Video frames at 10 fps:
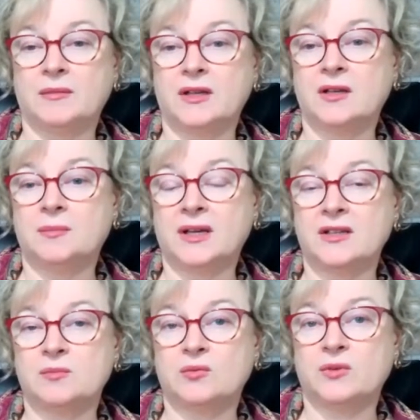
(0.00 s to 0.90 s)

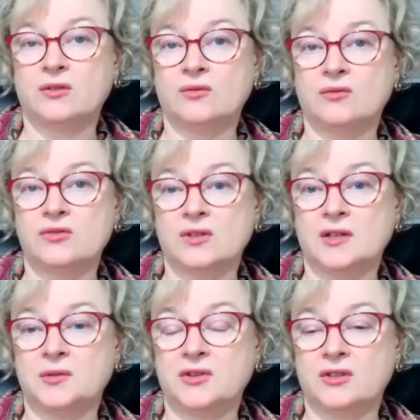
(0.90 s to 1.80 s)
incompatible with yours or
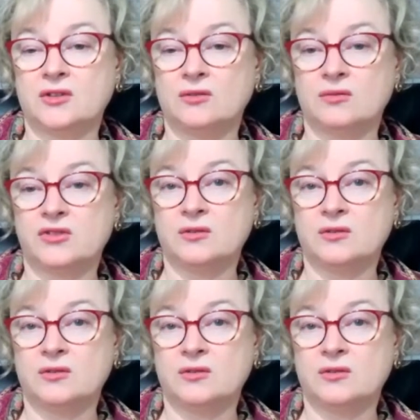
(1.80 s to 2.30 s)
lower than yours,